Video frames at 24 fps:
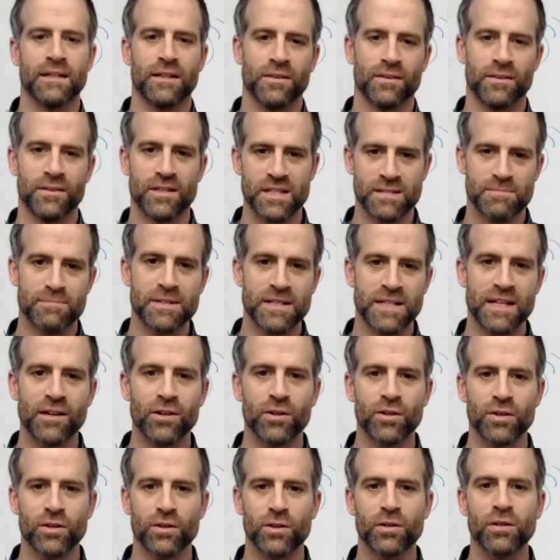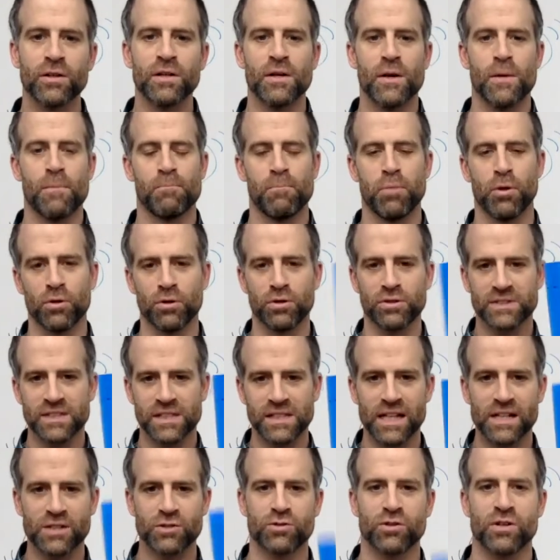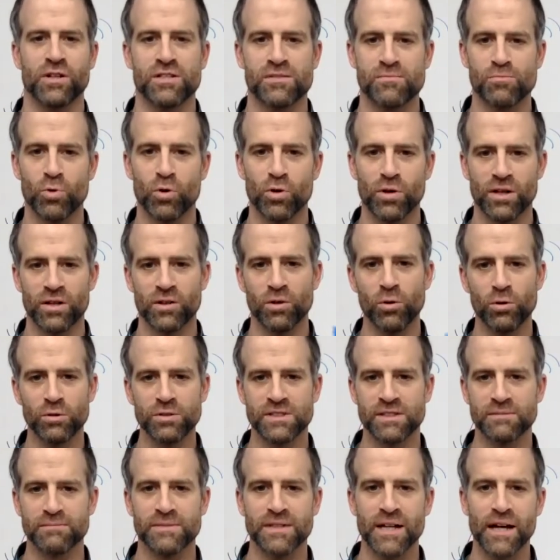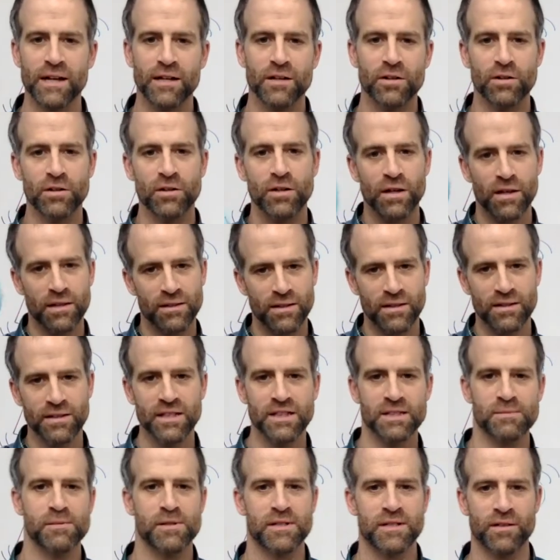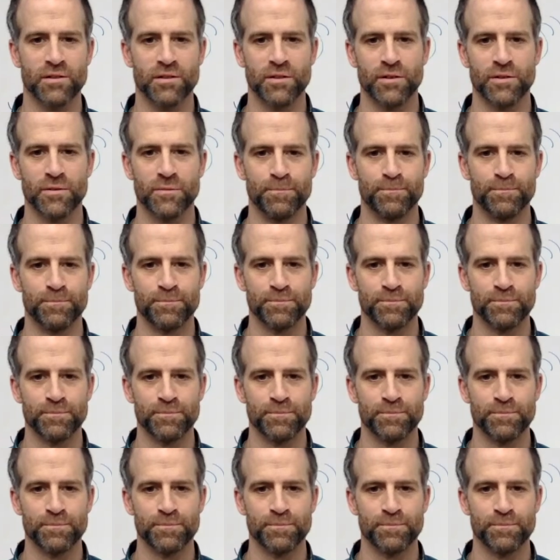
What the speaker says: this material pulls electrons more and holds them tighter than this material.